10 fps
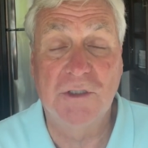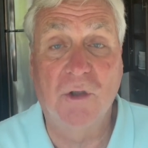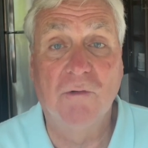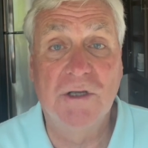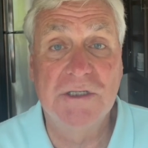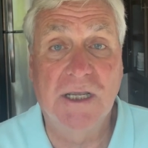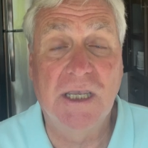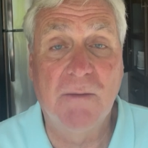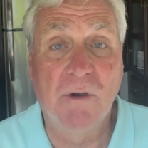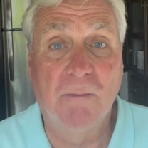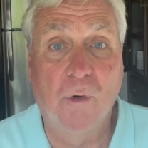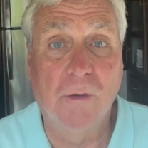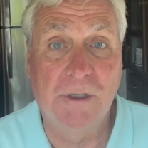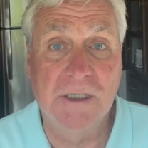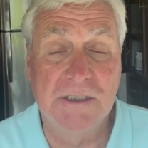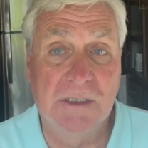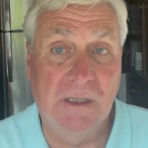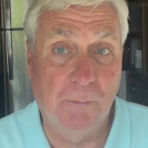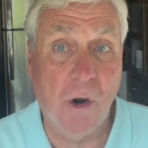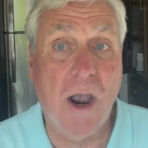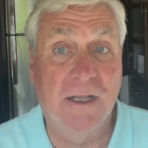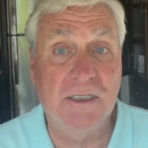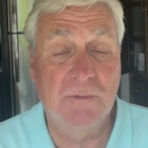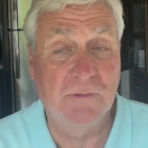The only reason I came on board because of the products,